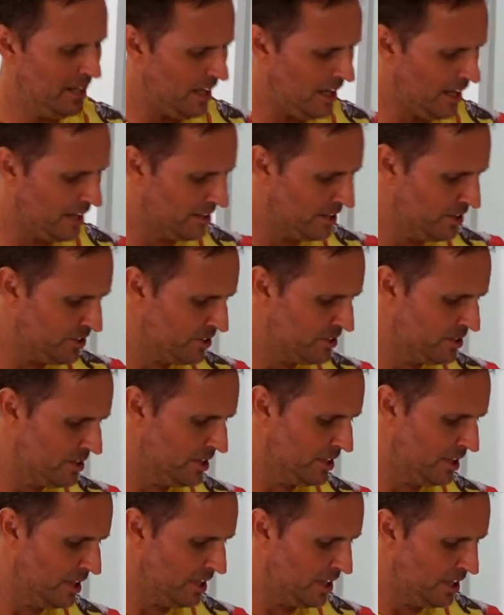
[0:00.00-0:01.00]
And this,
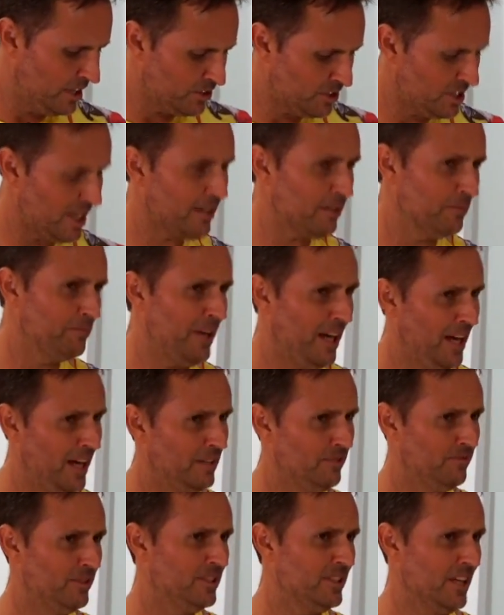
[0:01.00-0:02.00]
eh, his second
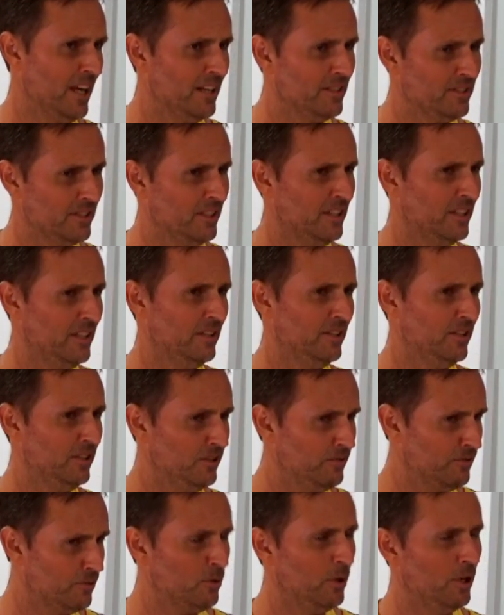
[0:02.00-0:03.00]
part of his answer here that
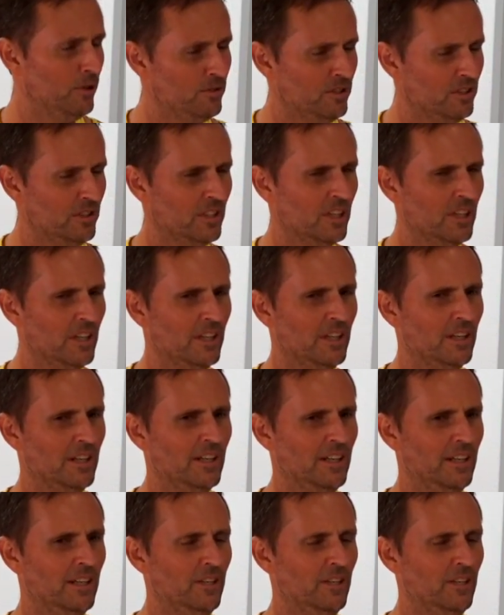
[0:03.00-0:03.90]
you've quoted, mm -hmm.